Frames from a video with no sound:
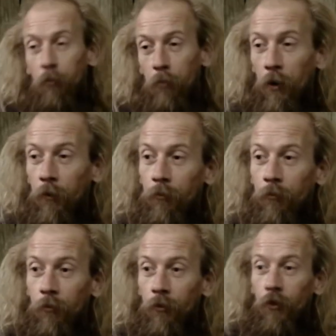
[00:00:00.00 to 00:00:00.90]
But
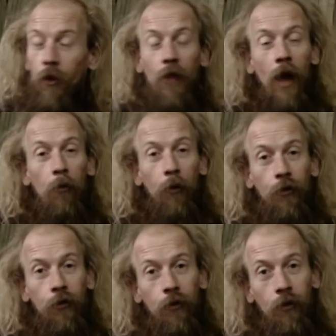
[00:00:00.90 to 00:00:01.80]
so that
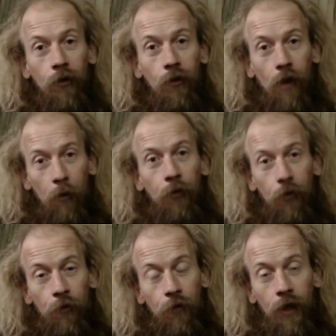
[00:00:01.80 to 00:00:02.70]
was that was
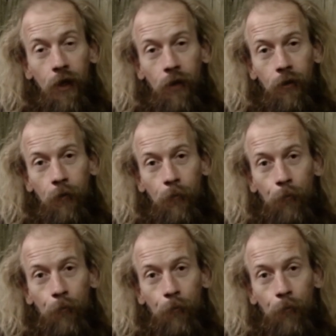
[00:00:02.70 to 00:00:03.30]
the feeling,